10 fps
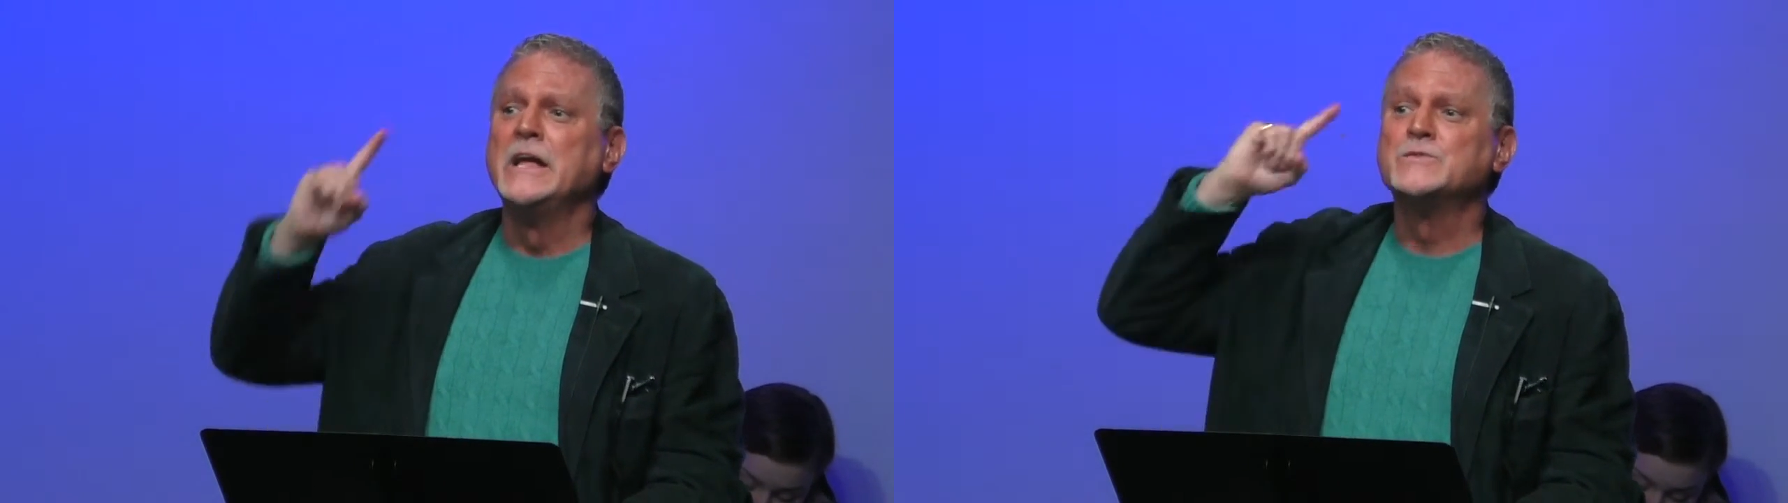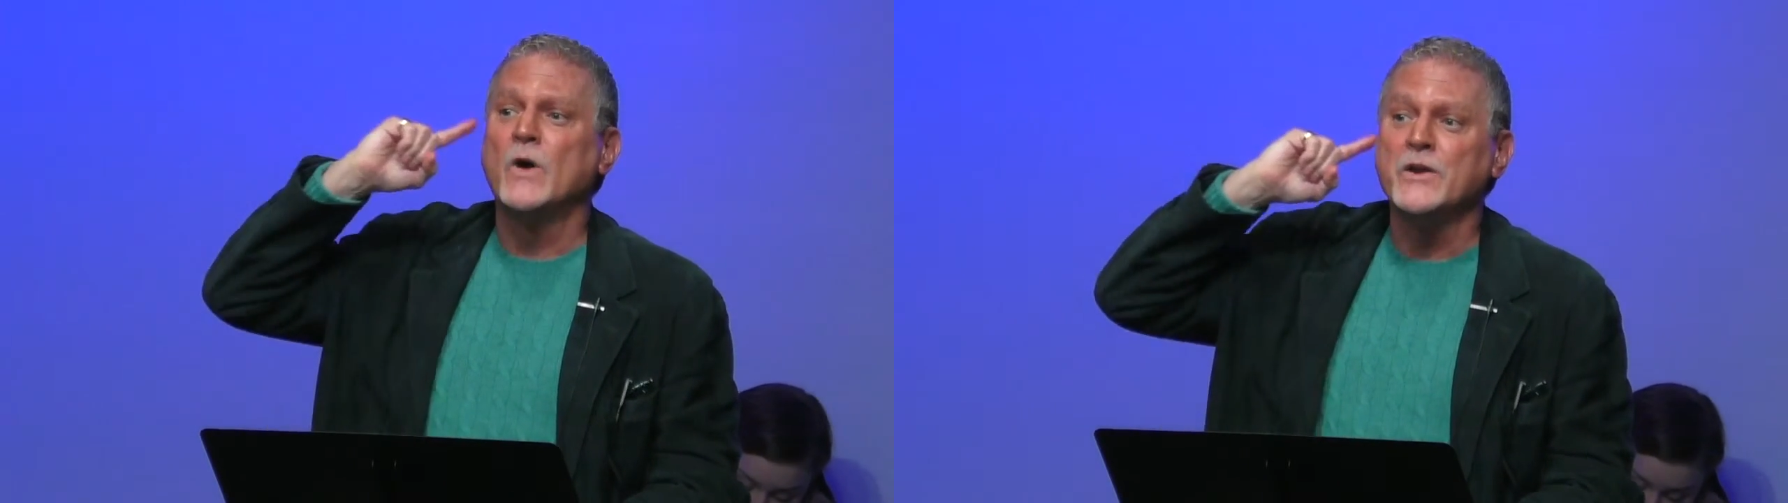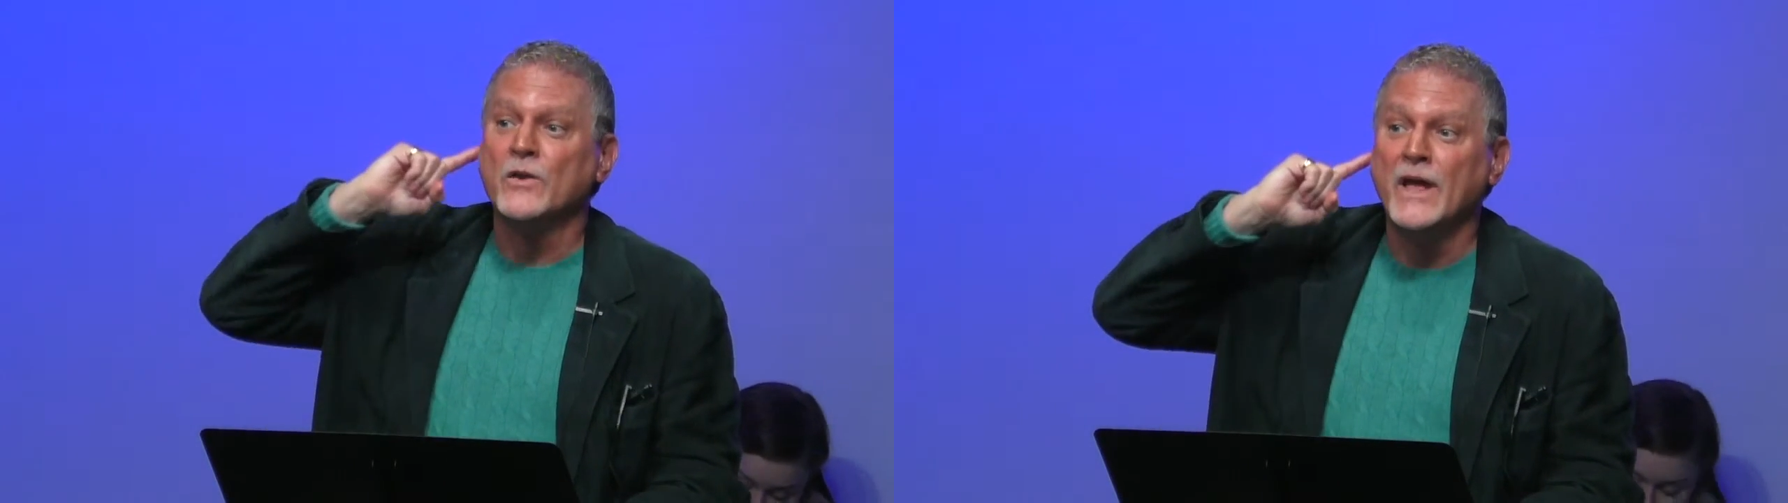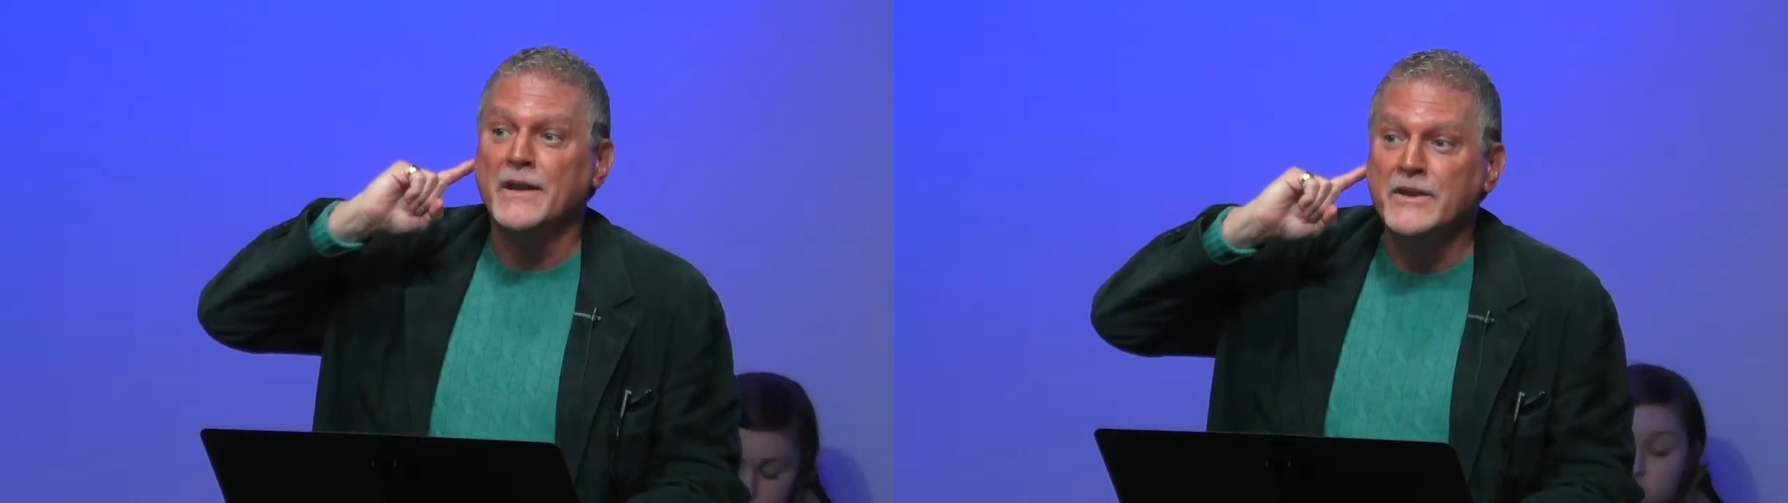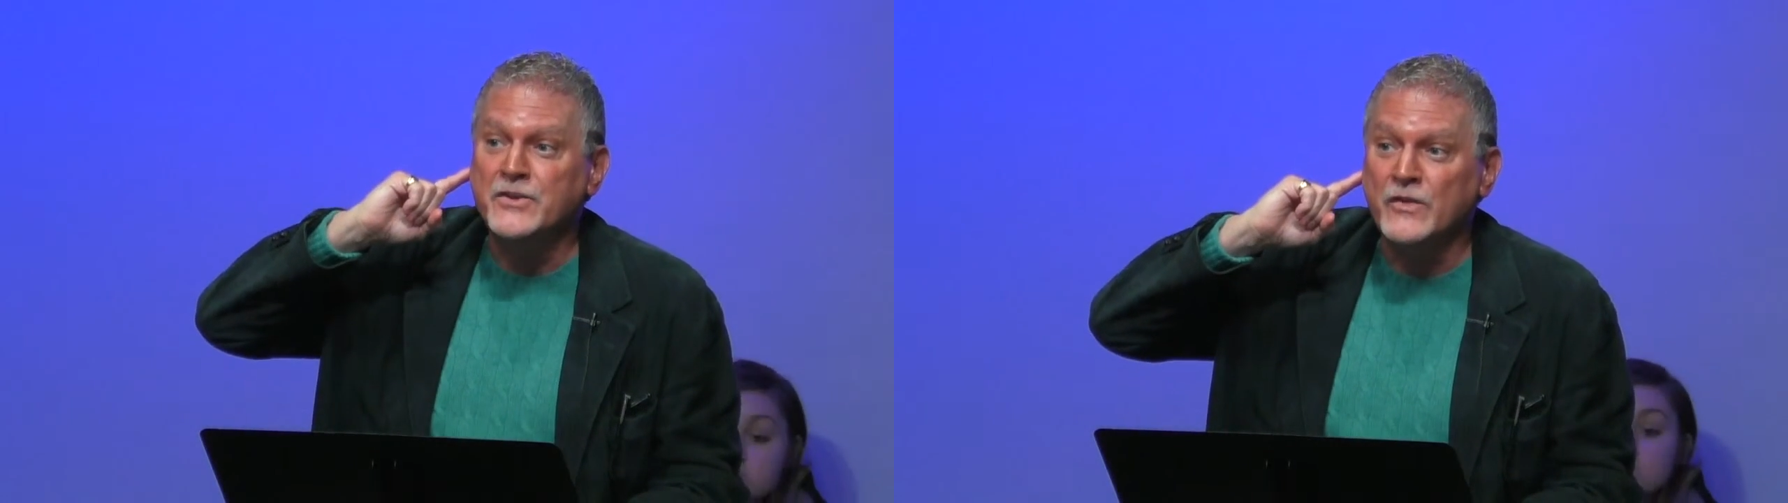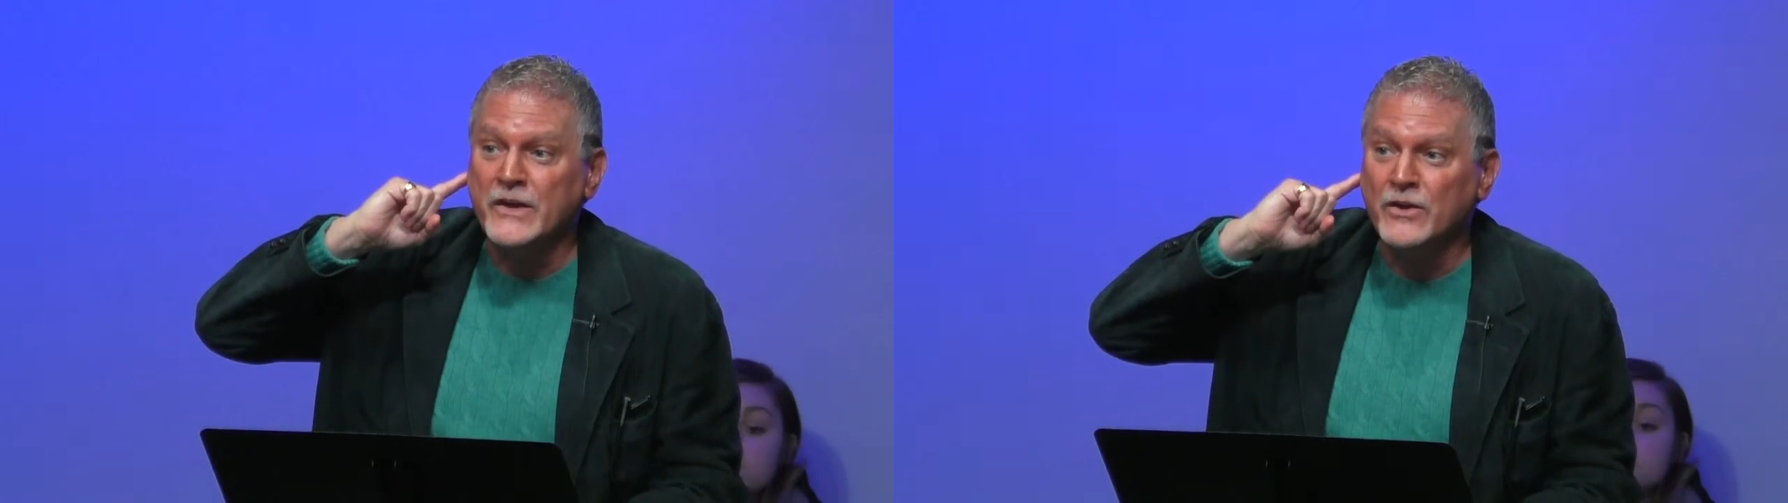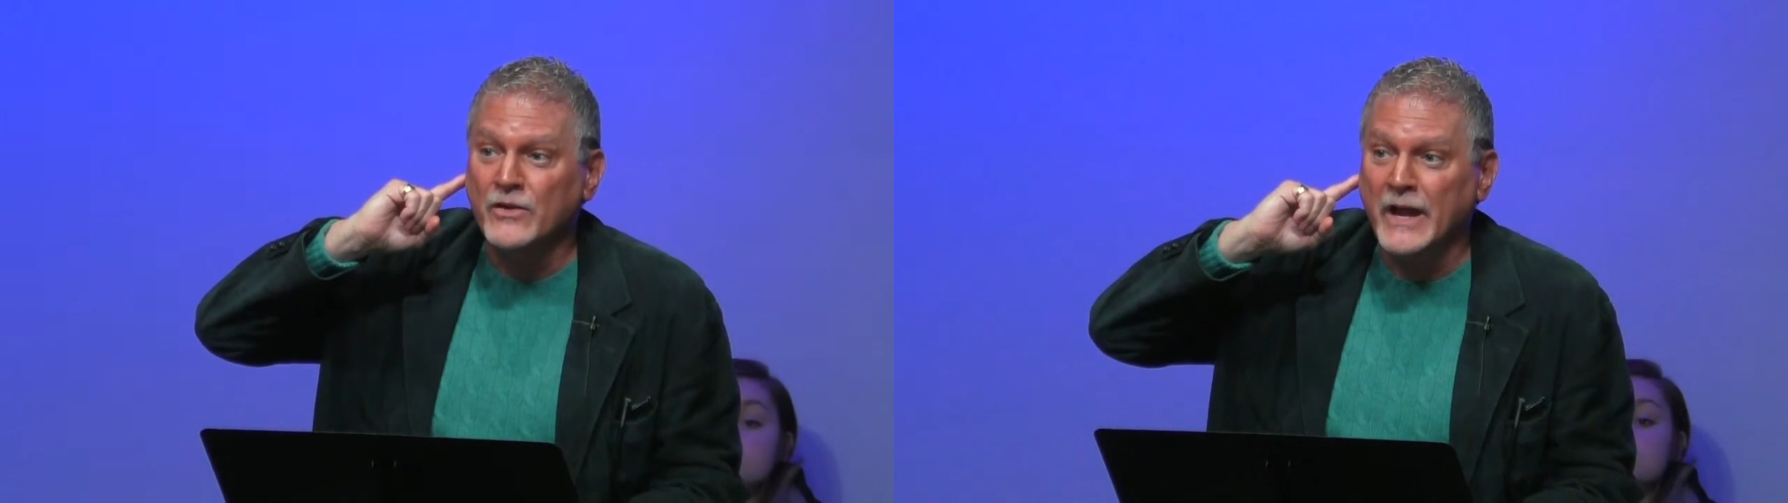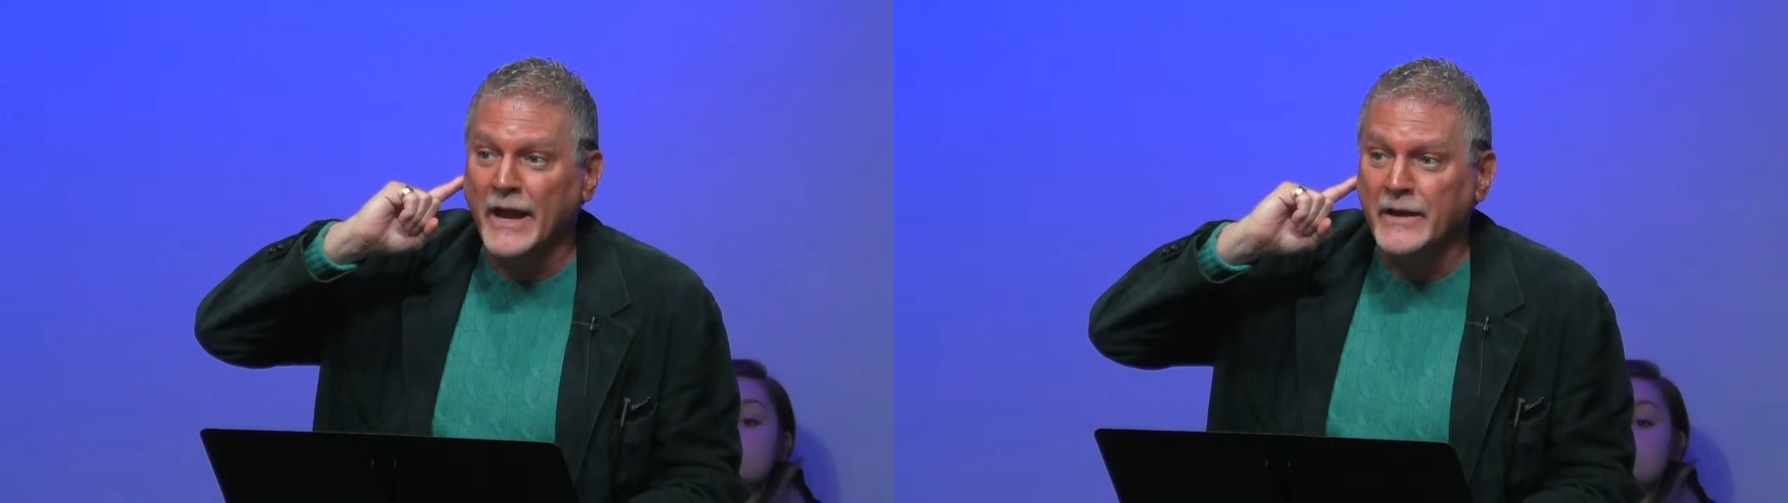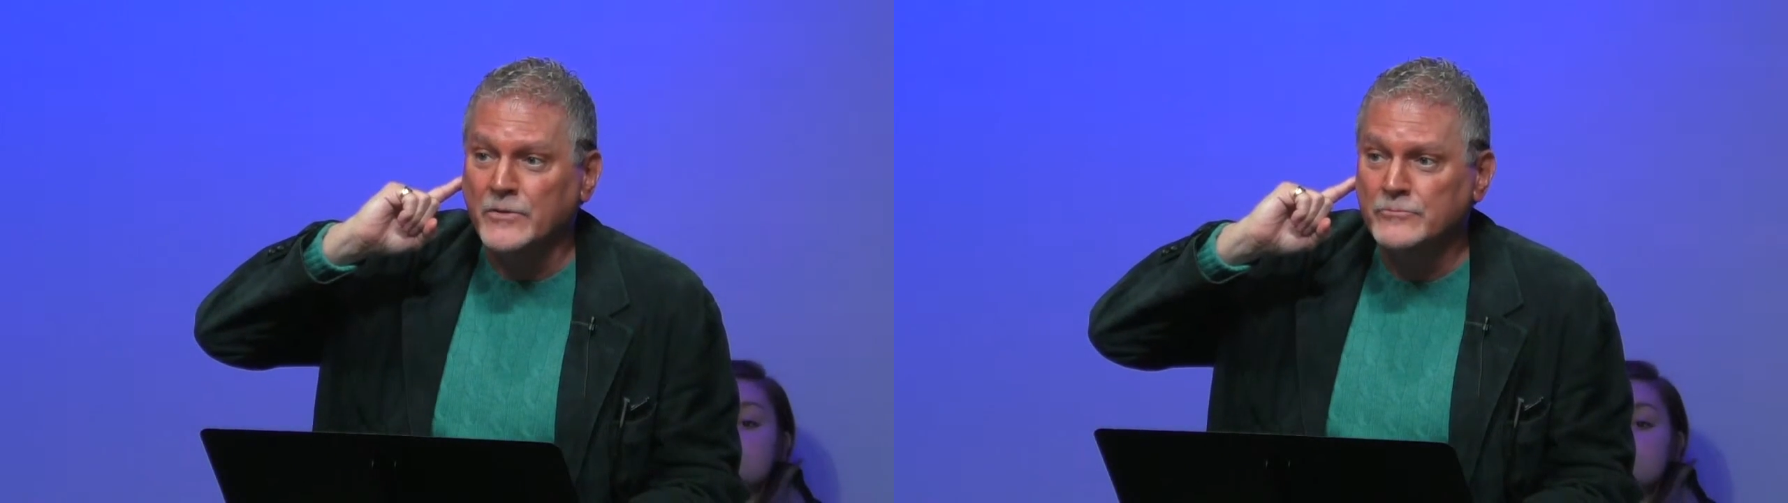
It's what you're letting in your ear gate.